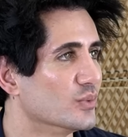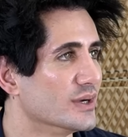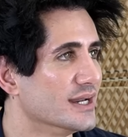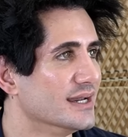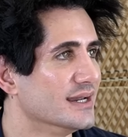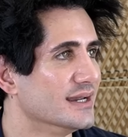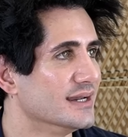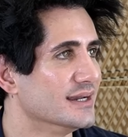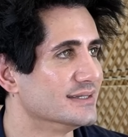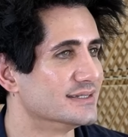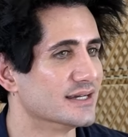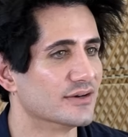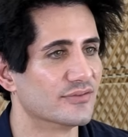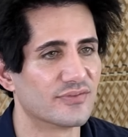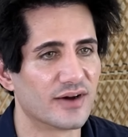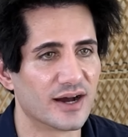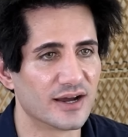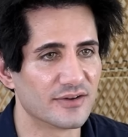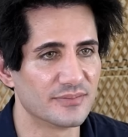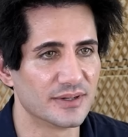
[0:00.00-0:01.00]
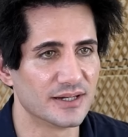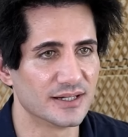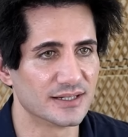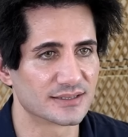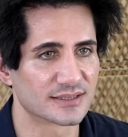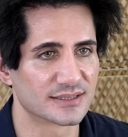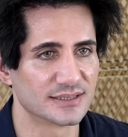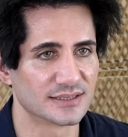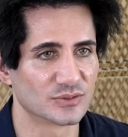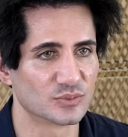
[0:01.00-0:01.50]
we did 5
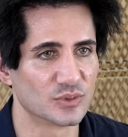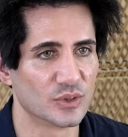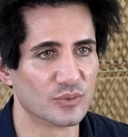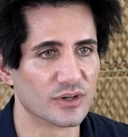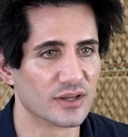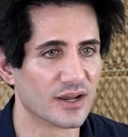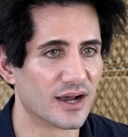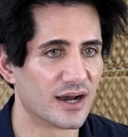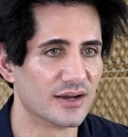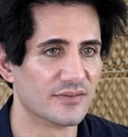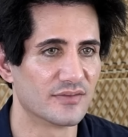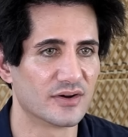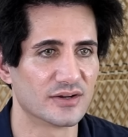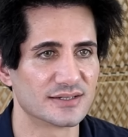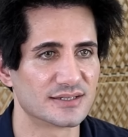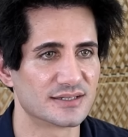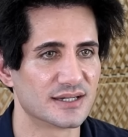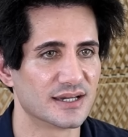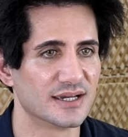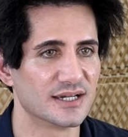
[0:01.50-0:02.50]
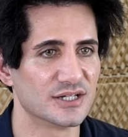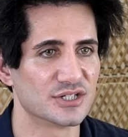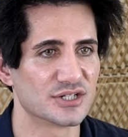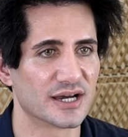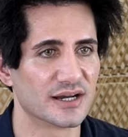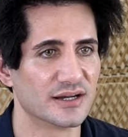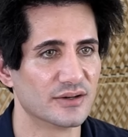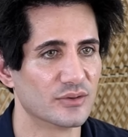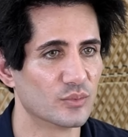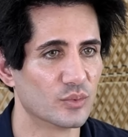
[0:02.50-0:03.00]
minutes because we were live on stage
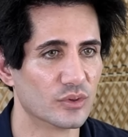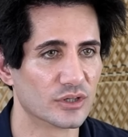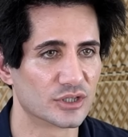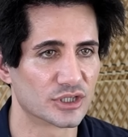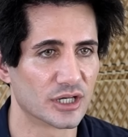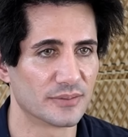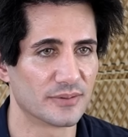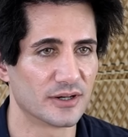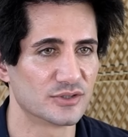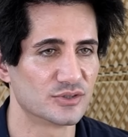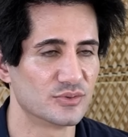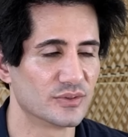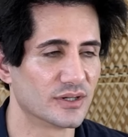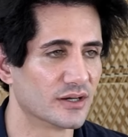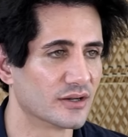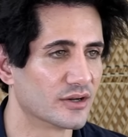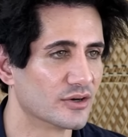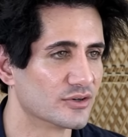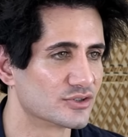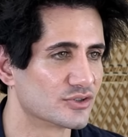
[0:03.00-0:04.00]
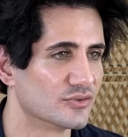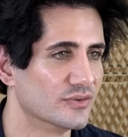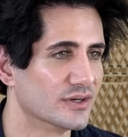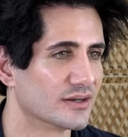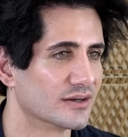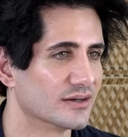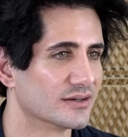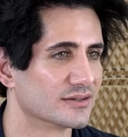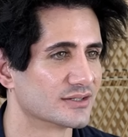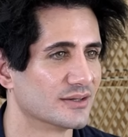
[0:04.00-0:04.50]
at a workshop I was doing in Costa
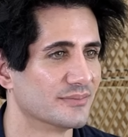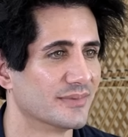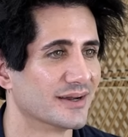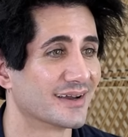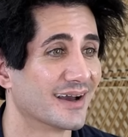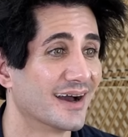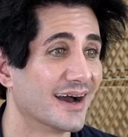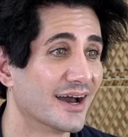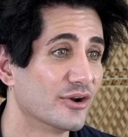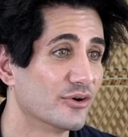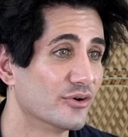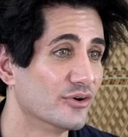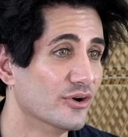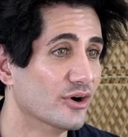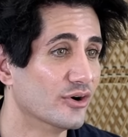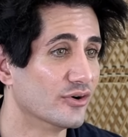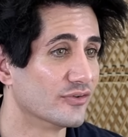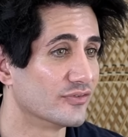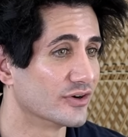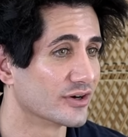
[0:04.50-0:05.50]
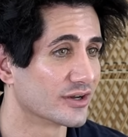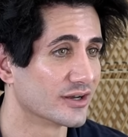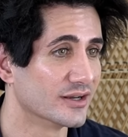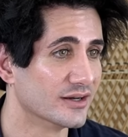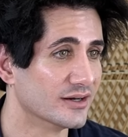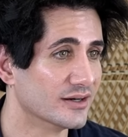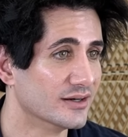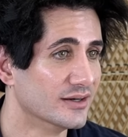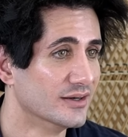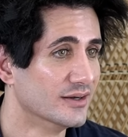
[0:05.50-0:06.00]
Rica. So I'm like, I don't know if you're going
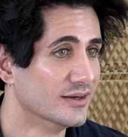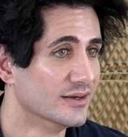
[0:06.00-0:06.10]
to